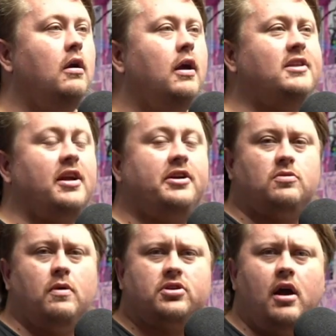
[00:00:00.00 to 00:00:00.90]
It's like you're
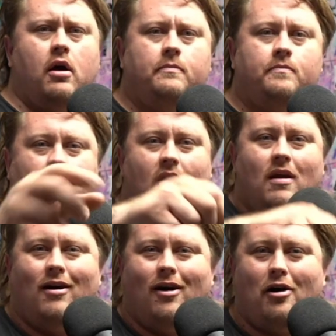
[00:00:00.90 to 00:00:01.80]
supposed to go,
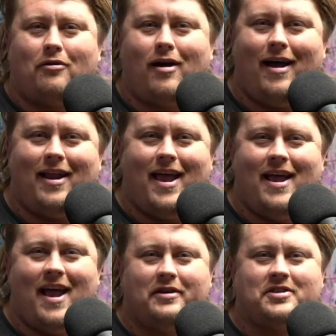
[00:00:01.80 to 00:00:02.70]
"All right, hey,
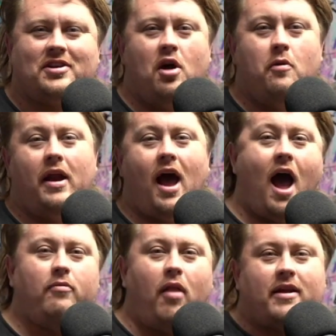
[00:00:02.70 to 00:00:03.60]
how's it going?
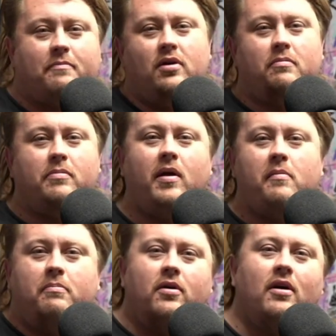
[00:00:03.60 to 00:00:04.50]
I'm like
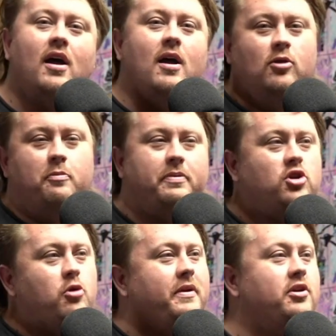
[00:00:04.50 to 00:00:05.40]

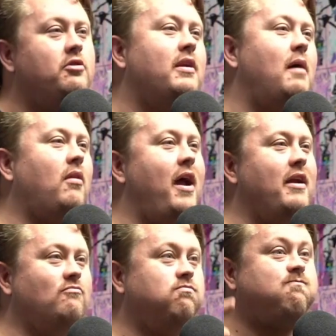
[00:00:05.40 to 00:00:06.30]
loop-a-doopy doo," and I'm like,
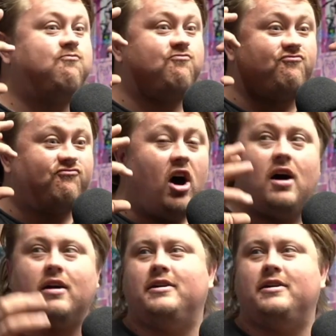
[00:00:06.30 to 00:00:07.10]
"Fuck."